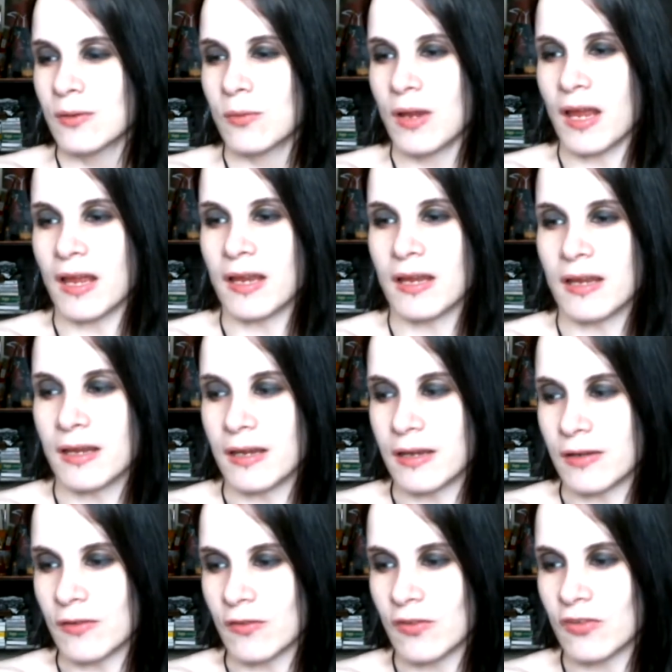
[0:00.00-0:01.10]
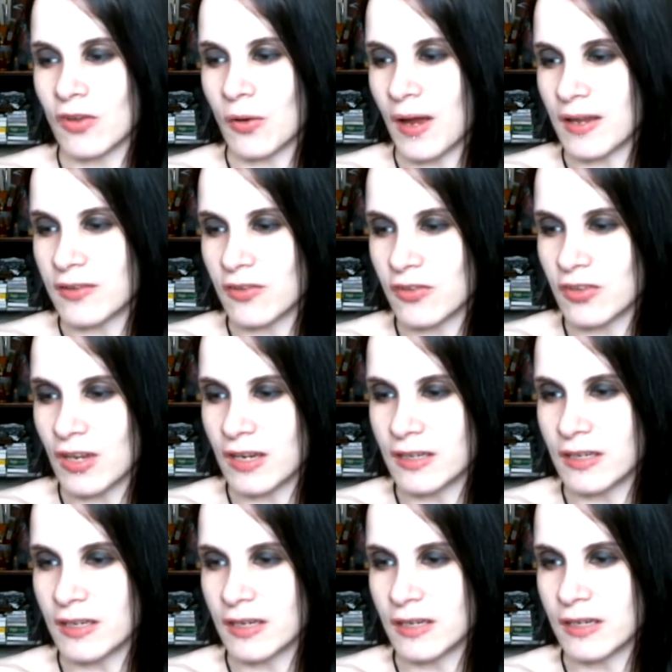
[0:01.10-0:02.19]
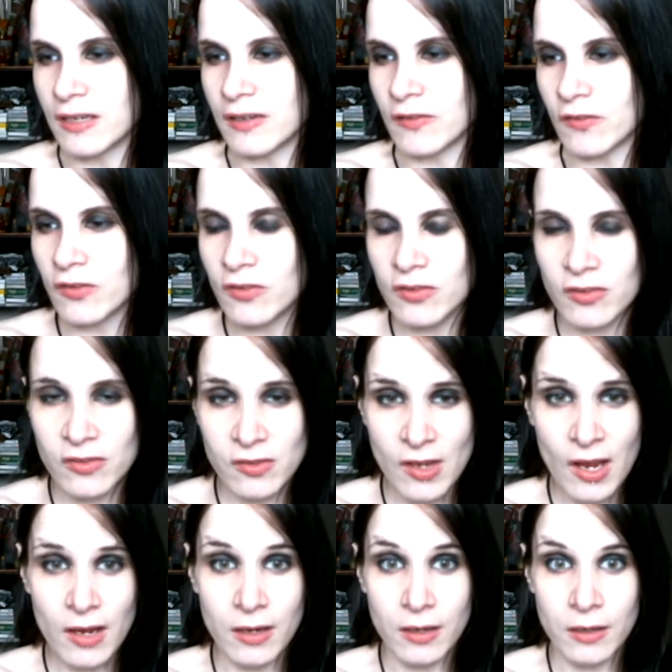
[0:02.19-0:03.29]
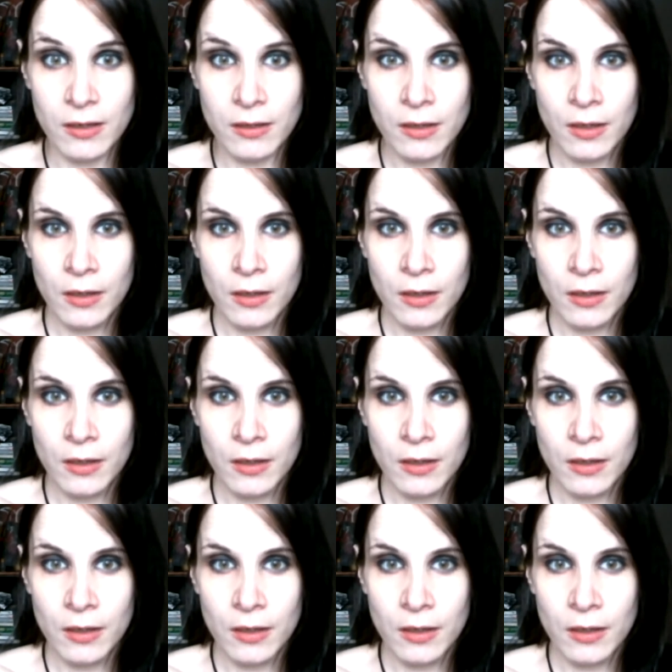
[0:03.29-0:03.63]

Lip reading: And so I decided instead